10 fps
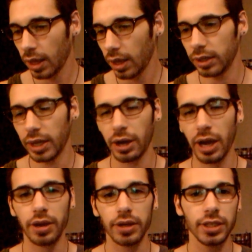Now,
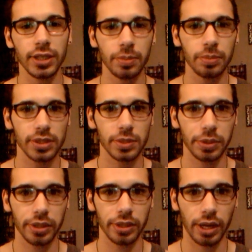how to keep the
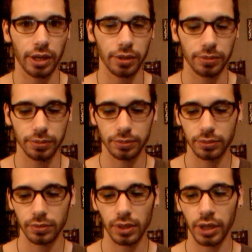spirit there,
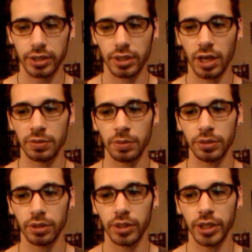because a lot of people
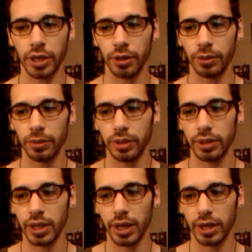don't know
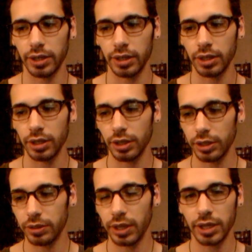that
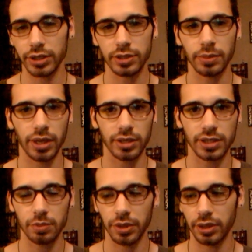you can't just make a
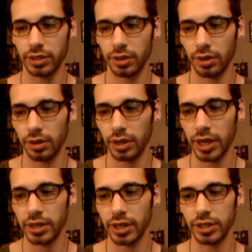spirit doll
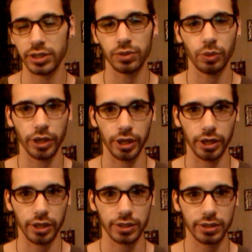and then it just
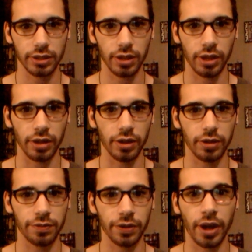works
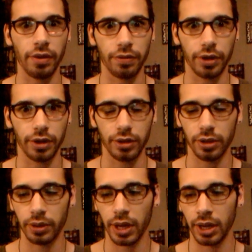forever,
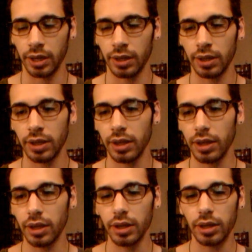okay?
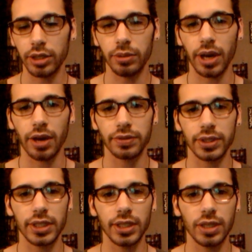You have to
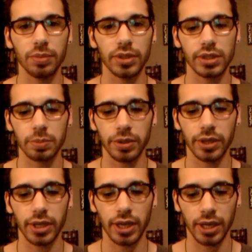keep the spirit
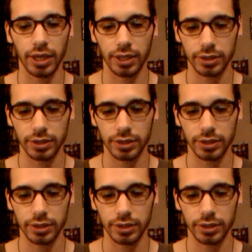in it.